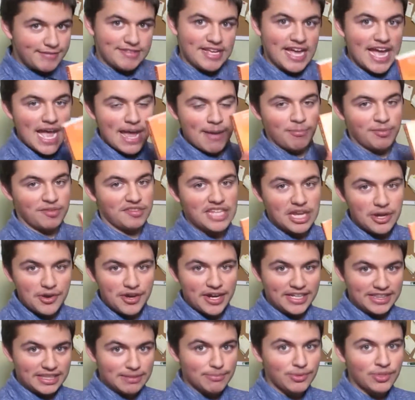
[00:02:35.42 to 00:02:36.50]
of time staring
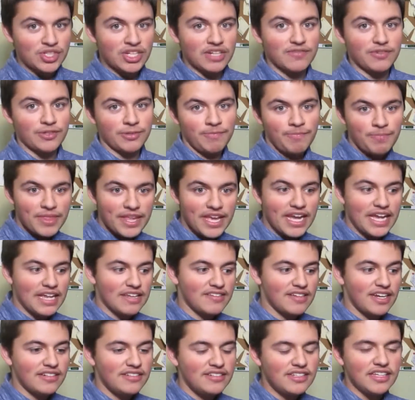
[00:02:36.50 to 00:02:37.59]
at the book cover, as
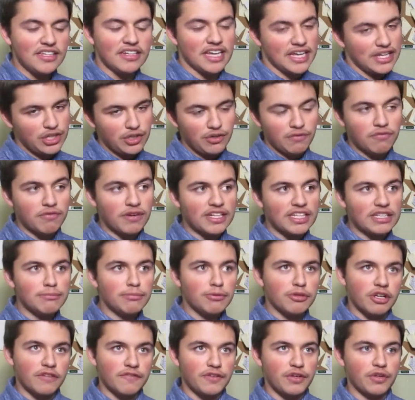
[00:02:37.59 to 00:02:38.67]
I did, and you've read the
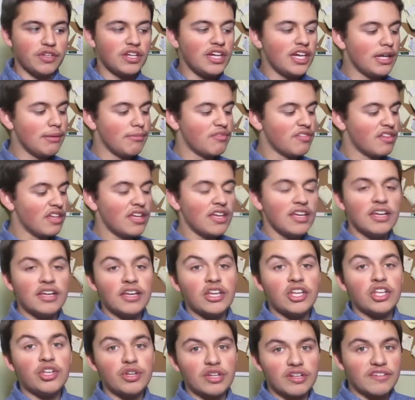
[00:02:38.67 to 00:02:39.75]
book a few times,
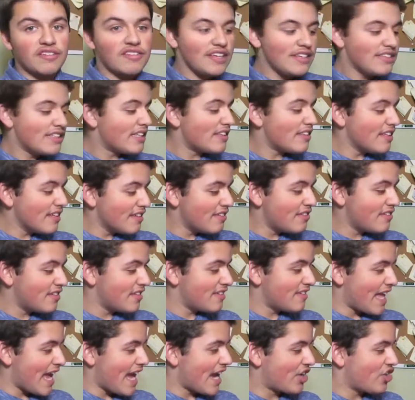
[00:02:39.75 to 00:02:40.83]
you can see that this
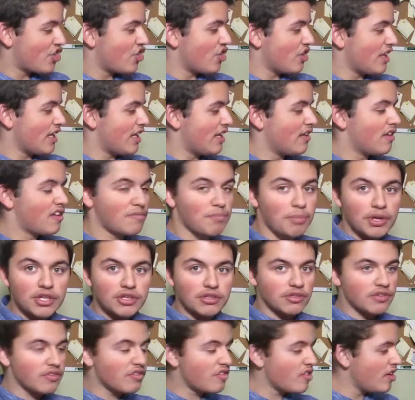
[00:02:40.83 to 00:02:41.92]
is actually,
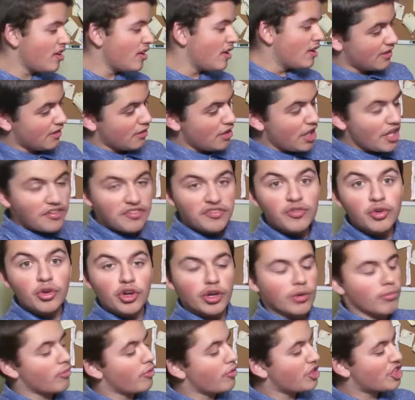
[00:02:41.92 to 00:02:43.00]
spoilers, the dust
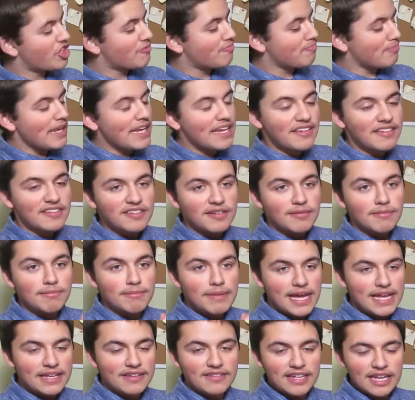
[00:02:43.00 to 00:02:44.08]
storm, which makes
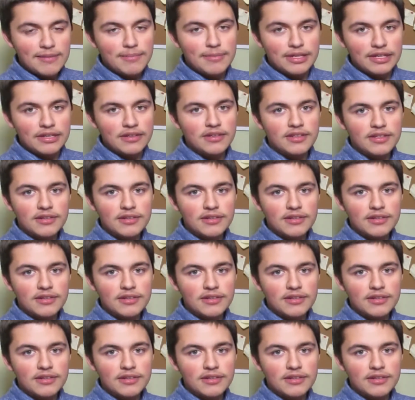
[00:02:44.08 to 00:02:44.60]
Matt Damon,